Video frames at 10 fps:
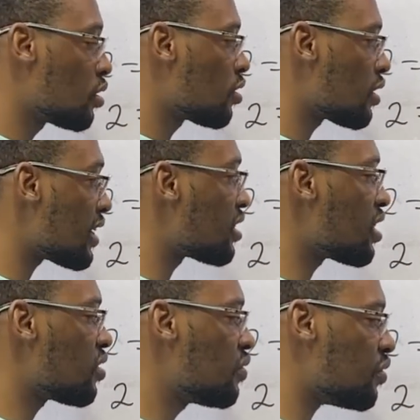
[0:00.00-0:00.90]
that the
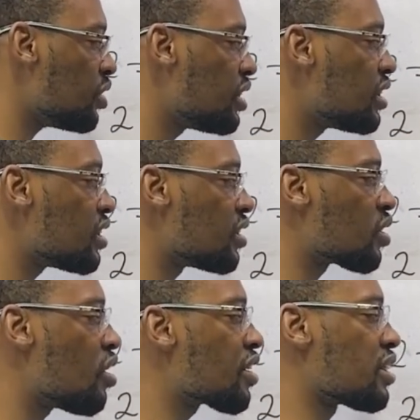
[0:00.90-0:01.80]
second voltage is
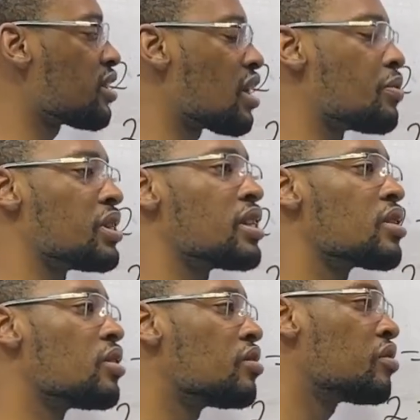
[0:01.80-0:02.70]
current times the
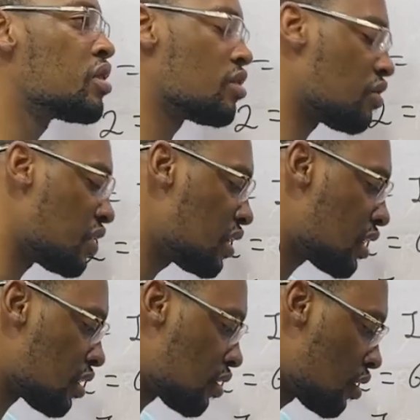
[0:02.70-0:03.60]
second resistance.